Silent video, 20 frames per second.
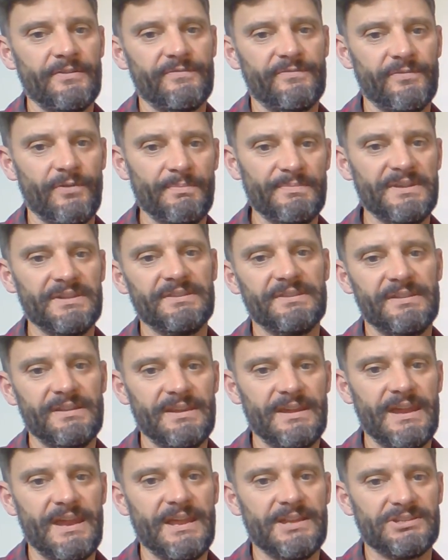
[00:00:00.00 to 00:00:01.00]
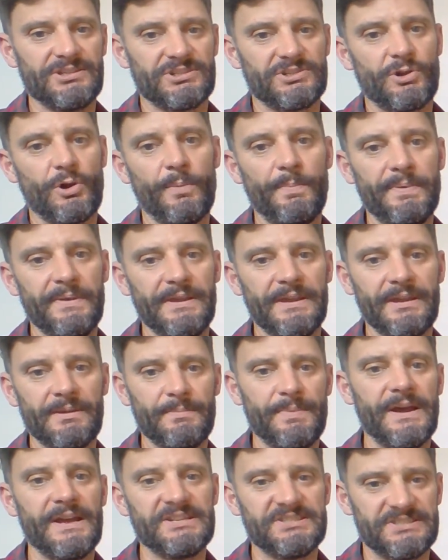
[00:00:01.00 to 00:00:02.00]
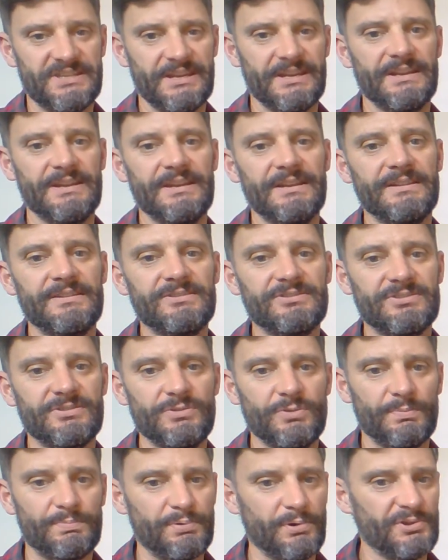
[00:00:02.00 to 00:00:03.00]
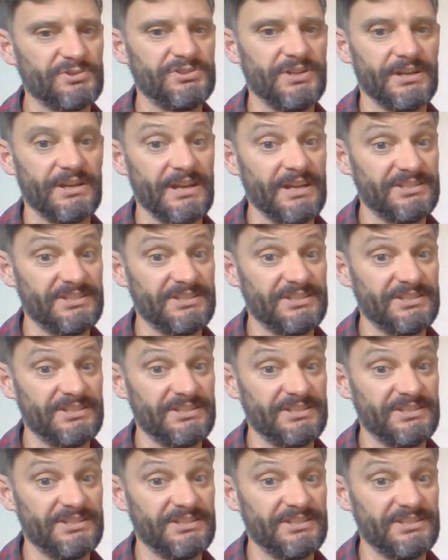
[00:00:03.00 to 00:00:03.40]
from the internet and just copying and pasting it into your project.